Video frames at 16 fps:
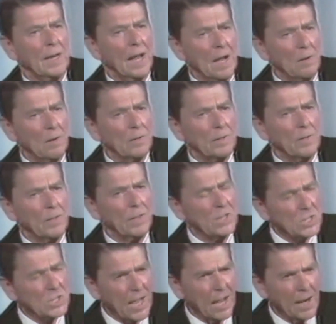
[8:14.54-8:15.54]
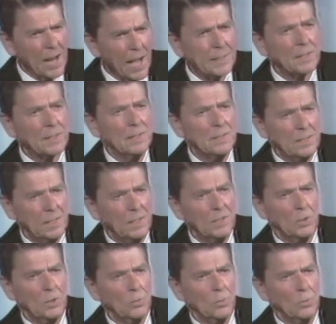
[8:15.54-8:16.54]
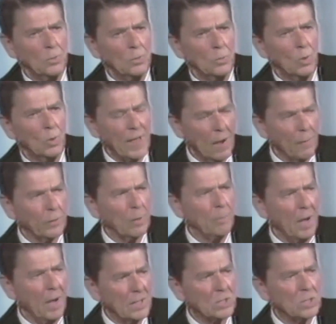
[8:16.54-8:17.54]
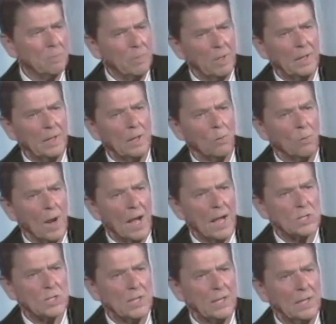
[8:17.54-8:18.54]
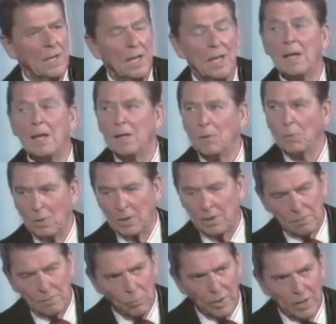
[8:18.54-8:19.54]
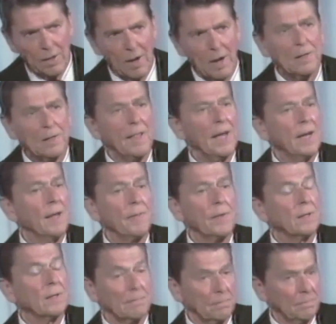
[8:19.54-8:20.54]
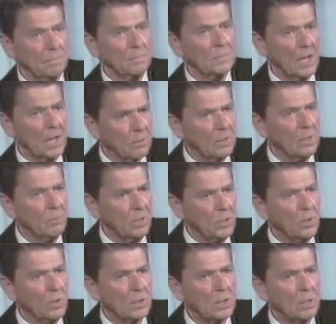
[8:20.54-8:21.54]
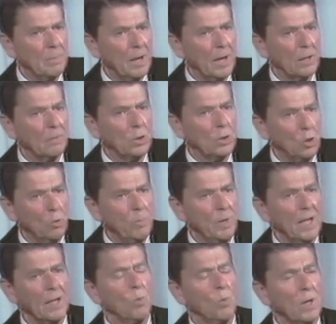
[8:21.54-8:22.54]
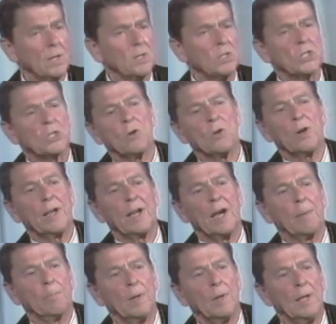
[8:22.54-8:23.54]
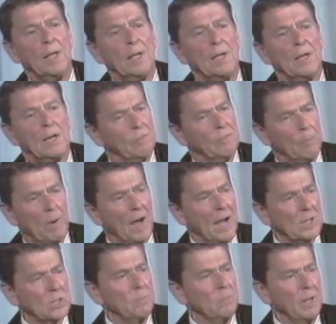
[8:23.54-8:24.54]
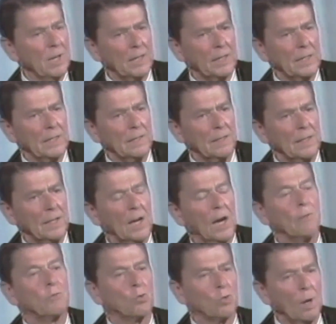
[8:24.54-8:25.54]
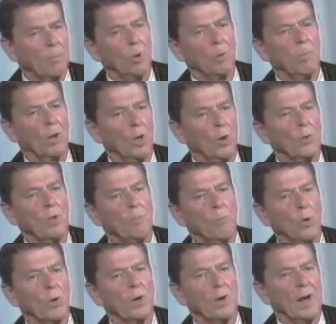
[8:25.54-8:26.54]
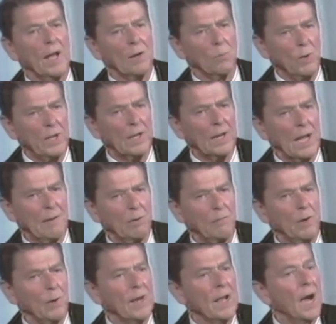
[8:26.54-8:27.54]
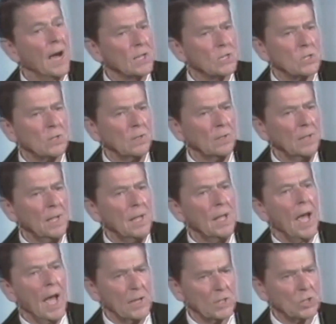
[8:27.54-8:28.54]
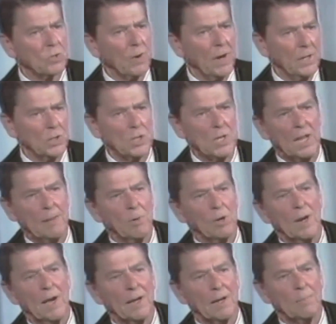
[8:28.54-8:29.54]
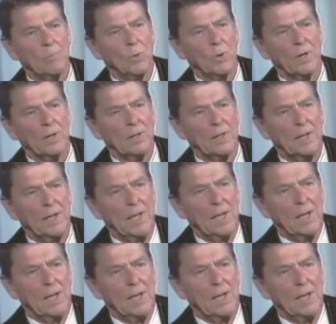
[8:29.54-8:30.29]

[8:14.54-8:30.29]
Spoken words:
Now, this cannot continue without the possibility arising with regard to that other country that we talked about, of Cuba and what it is stirring up, of the possibility of trouble below the border, and we could have a very hostile and strange neighbor on our border.